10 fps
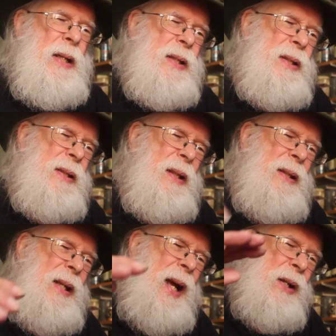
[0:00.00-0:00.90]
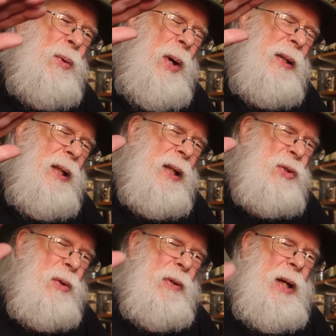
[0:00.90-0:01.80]
This is not quite the
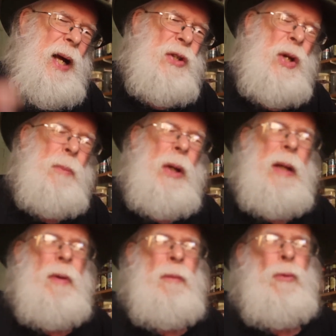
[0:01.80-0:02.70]
elixir of the gods, so I'm going to give it a